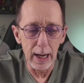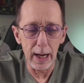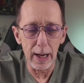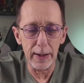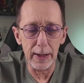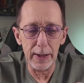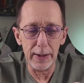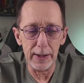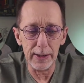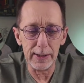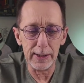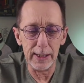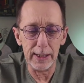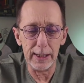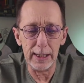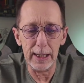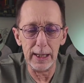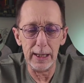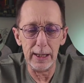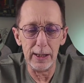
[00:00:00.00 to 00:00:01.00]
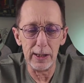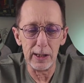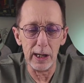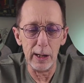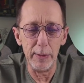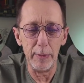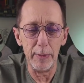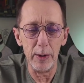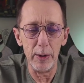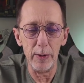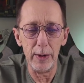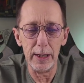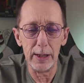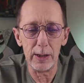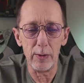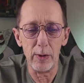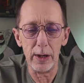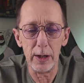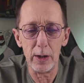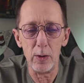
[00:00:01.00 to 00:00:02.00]
And then the City snowmobile
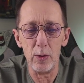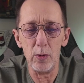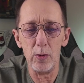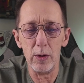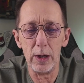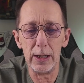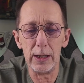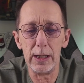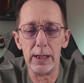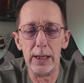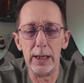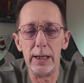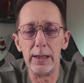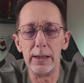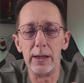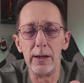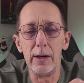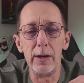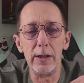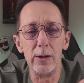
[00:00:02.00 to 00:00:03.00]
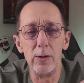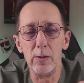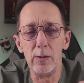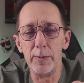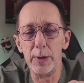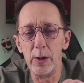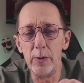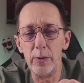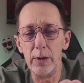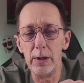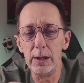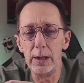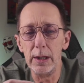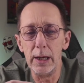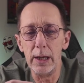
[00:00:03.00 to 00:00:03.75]
is quite cool actually. It's a nice little build.